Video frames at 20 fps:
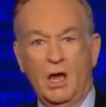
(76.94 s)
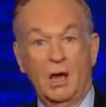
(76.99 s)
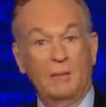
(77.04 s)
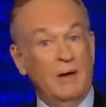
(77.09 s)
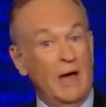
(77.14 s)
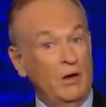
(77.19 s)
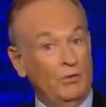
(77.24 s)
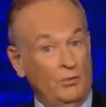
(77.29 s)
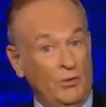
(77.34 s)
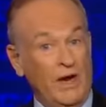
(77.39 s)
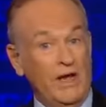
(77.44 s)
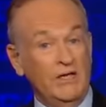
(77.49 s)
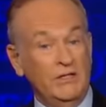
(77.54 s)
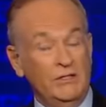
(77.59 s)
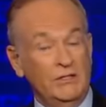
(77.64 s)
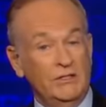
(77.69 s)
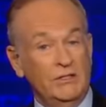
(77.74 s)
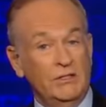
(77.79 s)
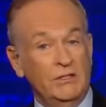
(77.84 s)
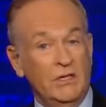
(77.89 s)
about
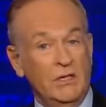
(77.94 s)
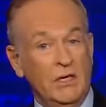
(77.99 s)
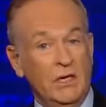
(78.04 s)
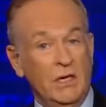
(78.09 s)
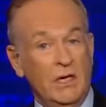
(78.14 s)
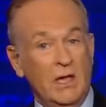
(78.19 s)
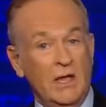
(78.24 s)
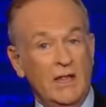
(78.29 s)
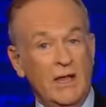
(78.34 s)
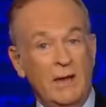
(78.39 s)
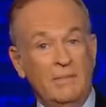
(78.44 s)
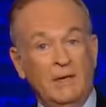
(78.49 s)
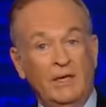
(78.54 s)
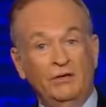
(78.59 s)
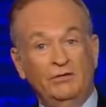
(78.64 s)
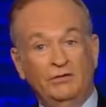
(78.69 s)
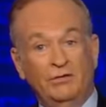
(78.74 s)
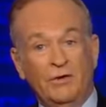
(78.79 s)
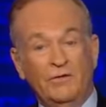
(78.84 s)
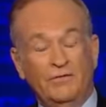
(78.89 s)
race, that
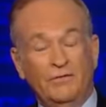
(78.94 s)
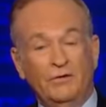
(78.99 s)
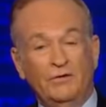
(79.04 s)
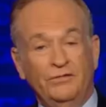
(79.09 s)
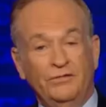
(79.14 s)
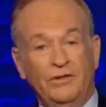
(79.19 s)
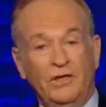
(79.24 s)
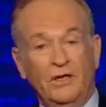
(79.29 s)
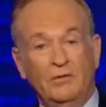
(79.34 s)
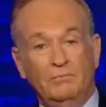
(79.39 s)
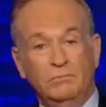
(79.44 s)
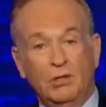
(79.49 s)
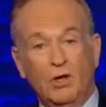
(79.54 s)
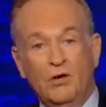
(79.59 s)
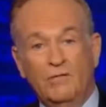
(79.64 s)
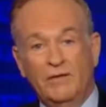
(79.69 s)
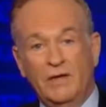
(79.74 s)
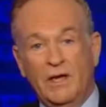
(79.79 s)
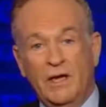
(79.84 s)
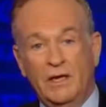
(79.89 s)
means you're in for a sea of
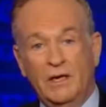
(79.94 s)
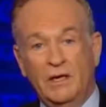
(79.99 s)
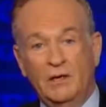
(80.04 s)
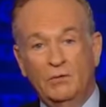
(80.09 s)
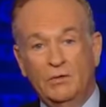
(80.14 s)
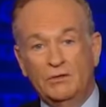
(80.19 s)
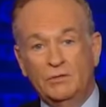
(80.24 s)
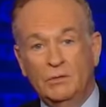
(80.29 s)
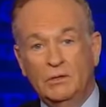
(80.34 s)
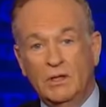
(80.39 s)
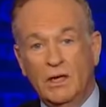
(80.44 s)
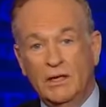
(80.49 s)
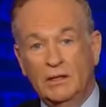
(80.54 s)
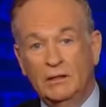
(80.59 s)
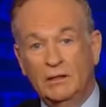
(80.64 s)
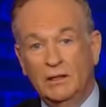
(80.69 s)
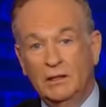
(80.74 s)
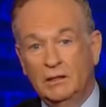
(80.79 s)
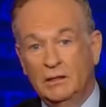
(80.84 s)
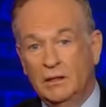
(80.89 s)
bloviating, which will
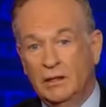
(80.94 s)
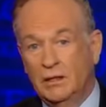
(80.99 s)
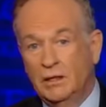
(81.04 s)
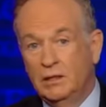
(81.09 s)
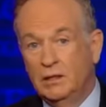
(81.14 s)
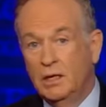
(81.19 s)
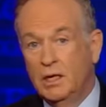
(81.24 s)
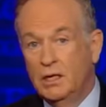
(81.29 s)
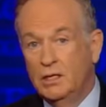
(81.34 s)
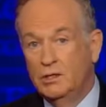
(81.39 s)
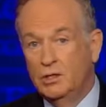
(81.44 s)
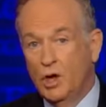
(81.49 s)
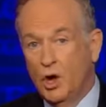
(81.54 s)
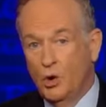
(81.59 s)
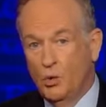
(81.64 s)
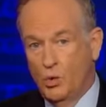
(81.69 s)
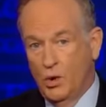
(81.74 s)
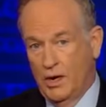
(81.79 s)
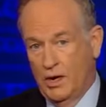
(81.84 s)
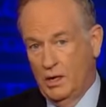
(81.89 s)
likely lead
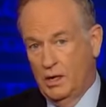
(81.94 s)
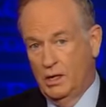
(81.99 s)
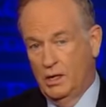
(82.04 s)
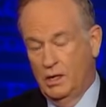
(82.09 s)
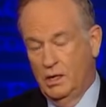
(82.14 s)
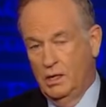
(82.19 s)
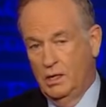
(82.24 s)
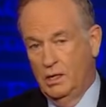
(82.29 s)
nowhere.